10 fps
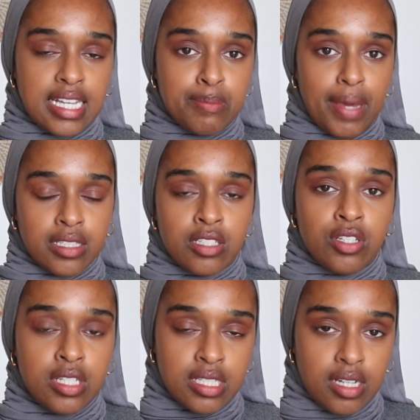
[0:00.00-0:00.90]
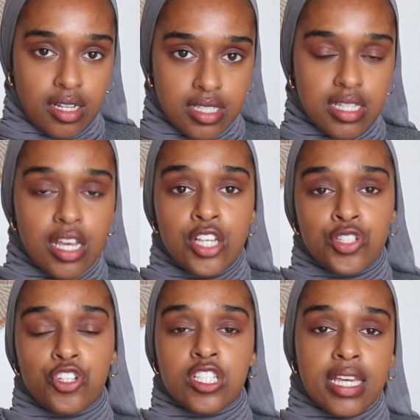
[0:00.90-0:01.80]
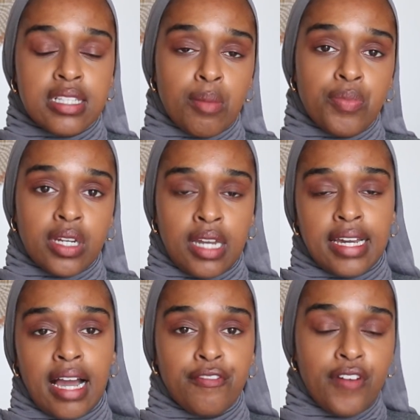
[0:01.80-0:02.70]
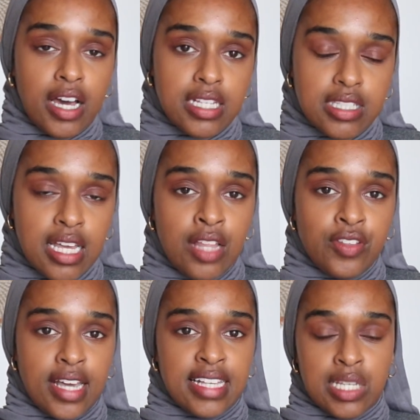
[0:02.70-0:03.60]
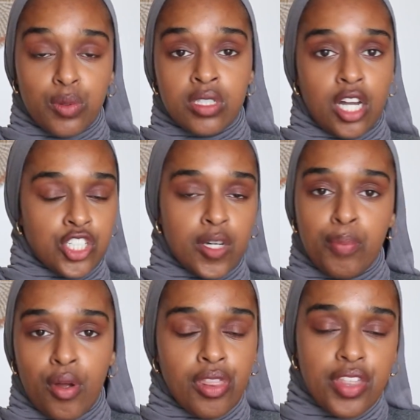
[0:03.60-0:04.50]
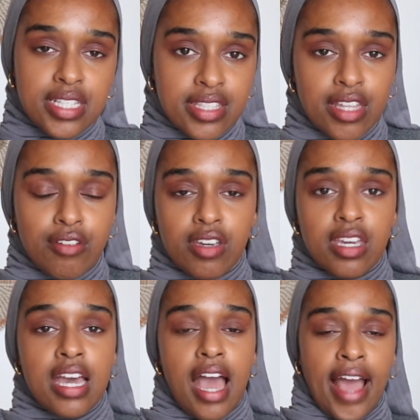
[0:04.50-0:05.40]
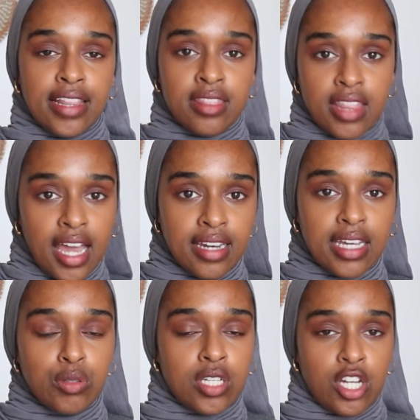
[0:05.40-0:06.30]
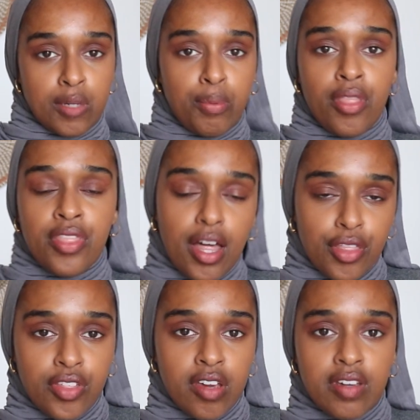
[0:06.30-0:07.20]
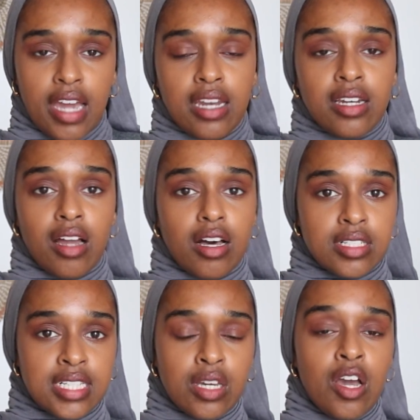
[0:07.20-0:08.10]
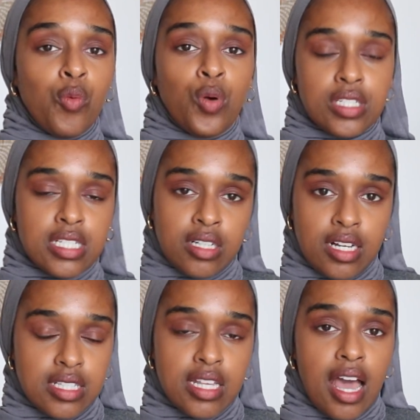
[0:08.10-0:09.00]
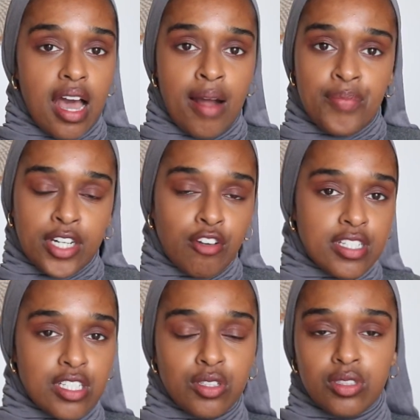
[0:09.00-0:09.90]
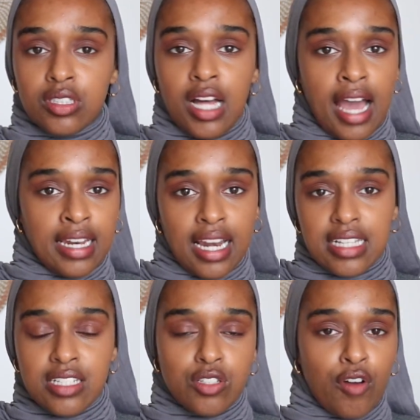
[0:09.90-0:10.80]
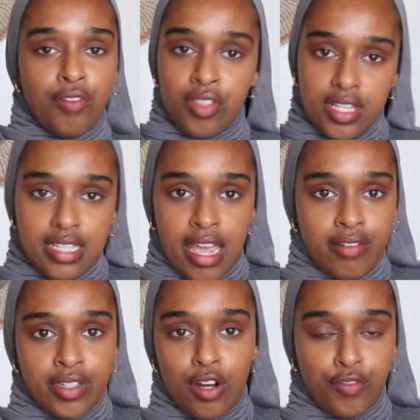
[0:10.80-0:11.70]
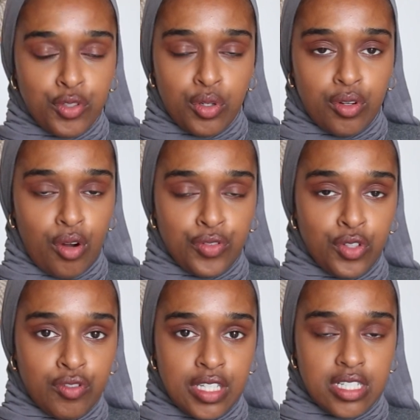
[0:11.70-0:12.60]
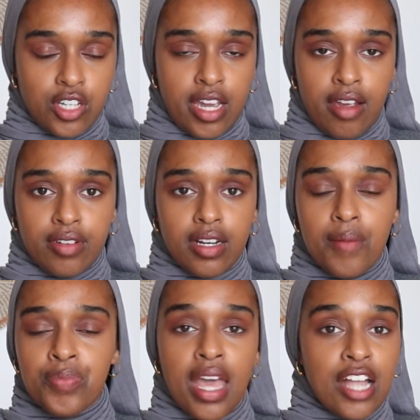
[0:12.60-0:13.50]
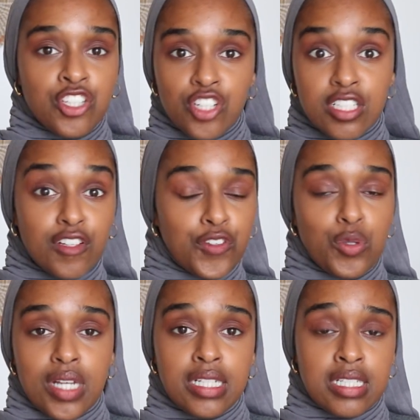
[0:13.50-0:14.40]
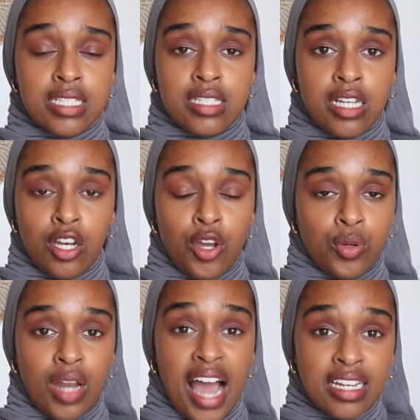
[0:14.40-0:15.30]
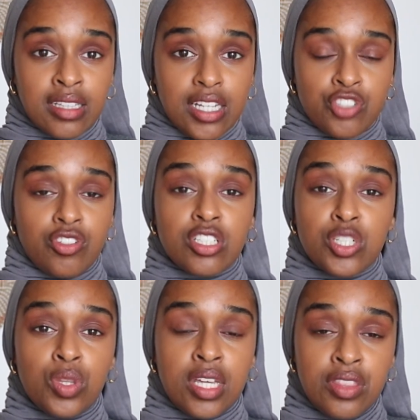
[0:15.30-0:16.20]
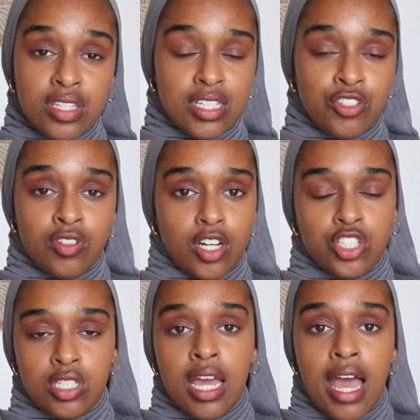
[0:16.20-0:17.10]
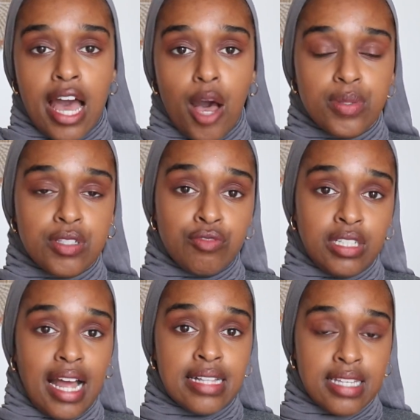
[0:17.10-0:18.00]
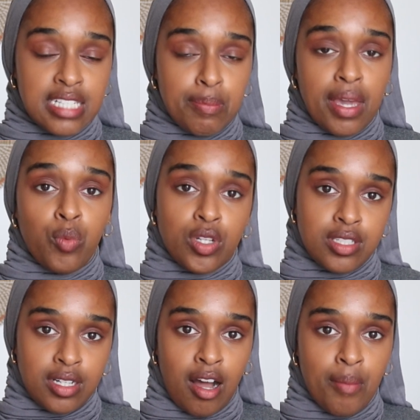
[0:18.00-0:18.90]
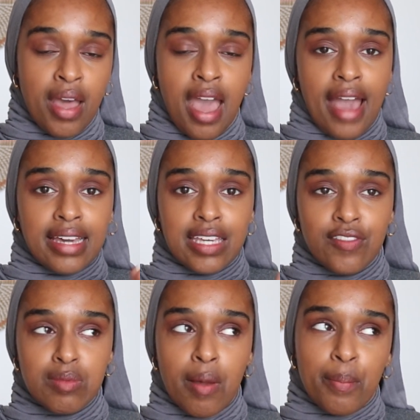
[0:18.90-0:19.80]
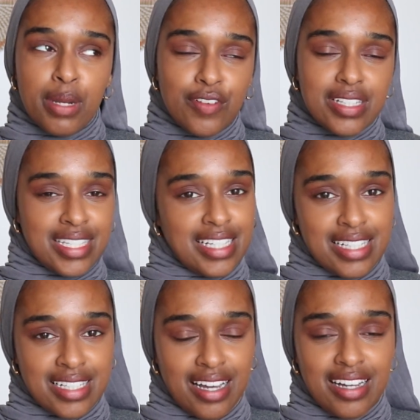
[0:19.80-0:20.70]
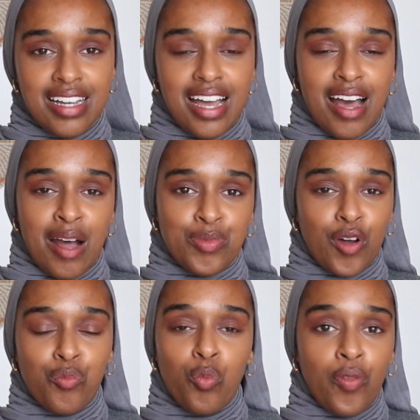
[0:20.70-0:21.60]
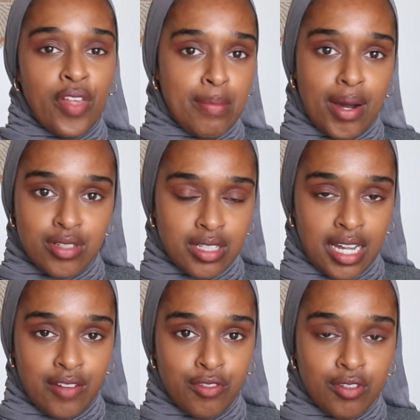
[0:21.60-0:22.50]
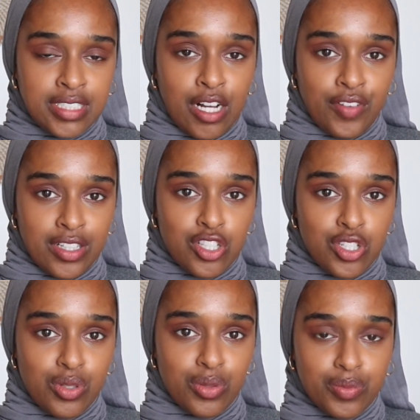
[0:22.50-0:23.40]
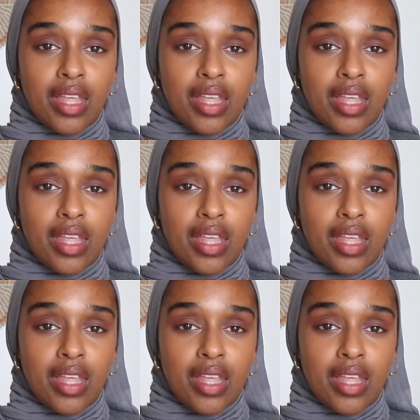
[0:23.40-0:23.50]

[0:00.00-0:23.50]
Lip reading: expected to discuss. So just saying something like, first, this essay will touch upon this theory, and then it'll touch upon that theory, and lastly, we'll discuss a critical analysis of this area of your research area. Just a few sentences alone, adding that structure within this introduction helps the reader anticipate what's to come and gives them a bit of a teaser of what they're about to kind of delve into.